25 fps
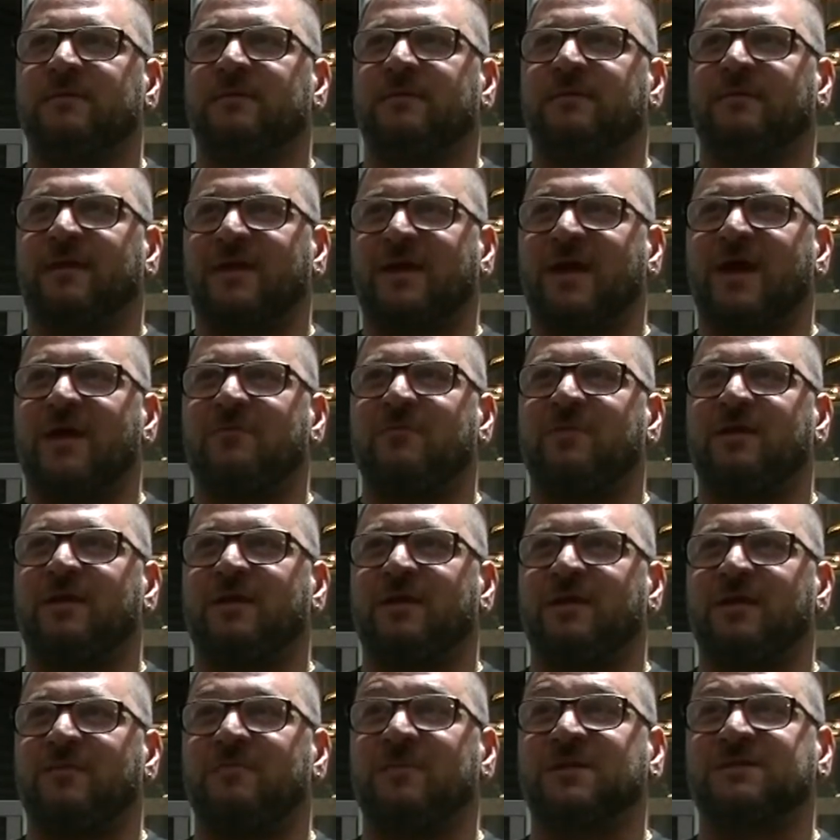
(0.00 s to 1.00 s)
they can't be
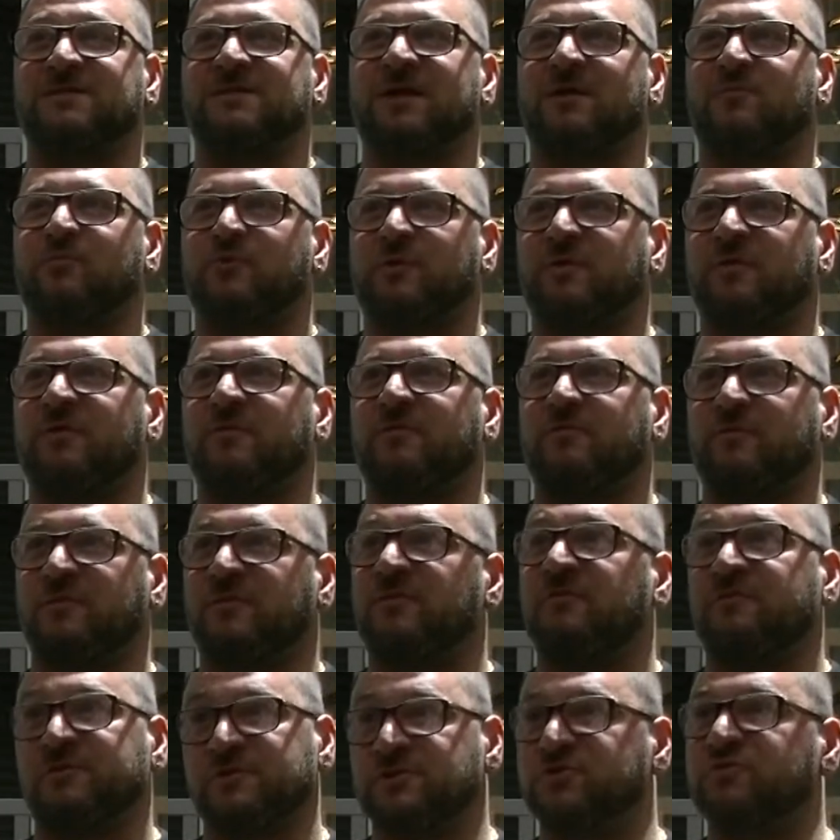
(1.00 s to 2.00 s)
mixed up with
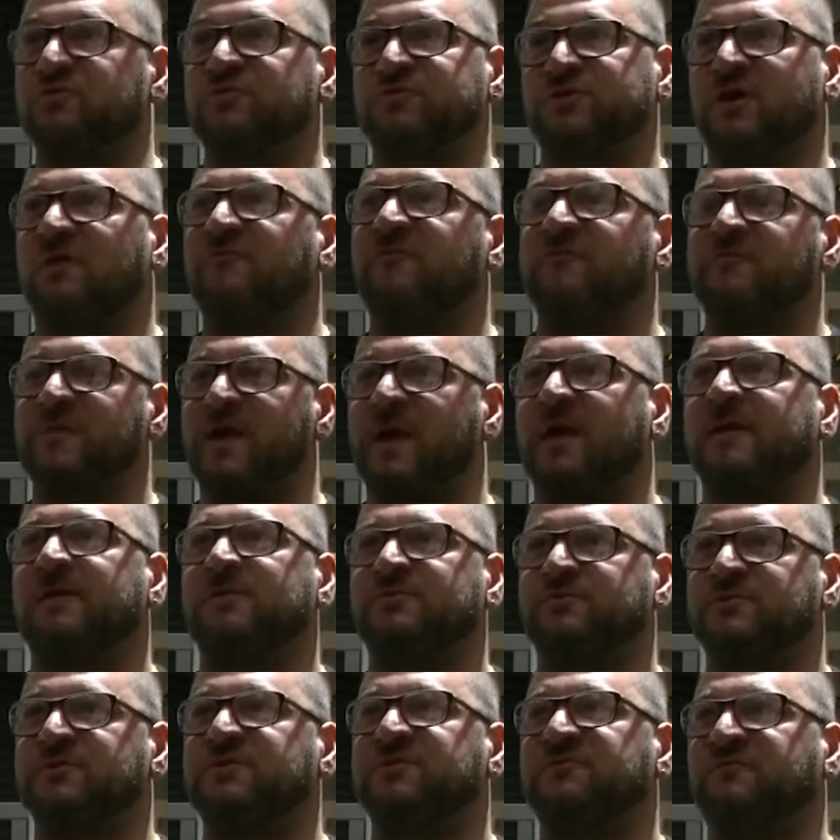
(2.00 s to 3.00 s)
an original type from the 80s,
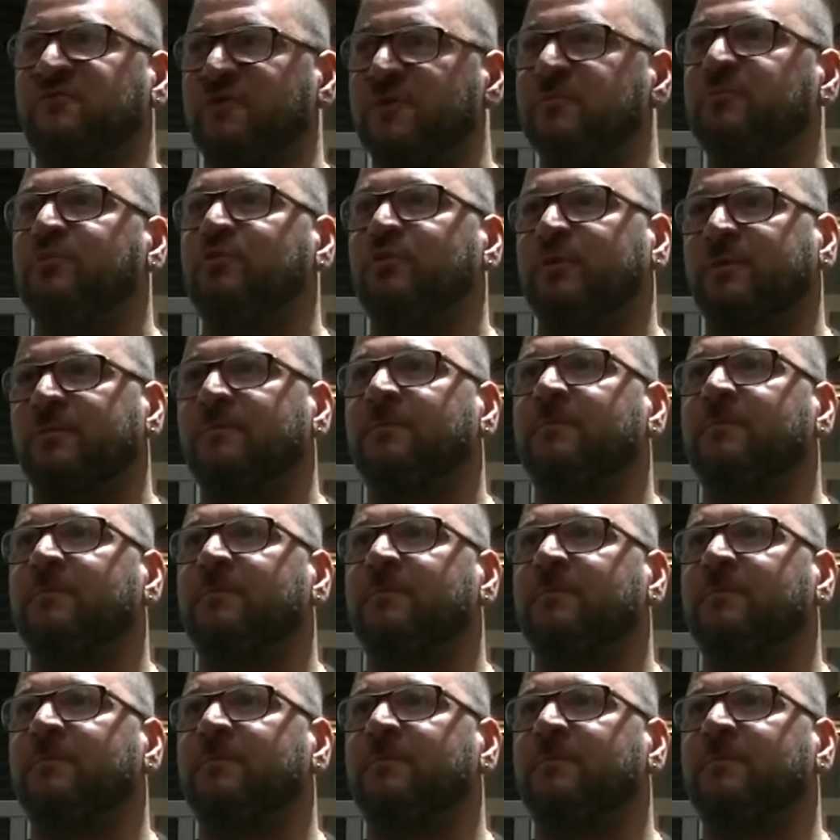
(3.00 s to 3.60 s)
which is very important.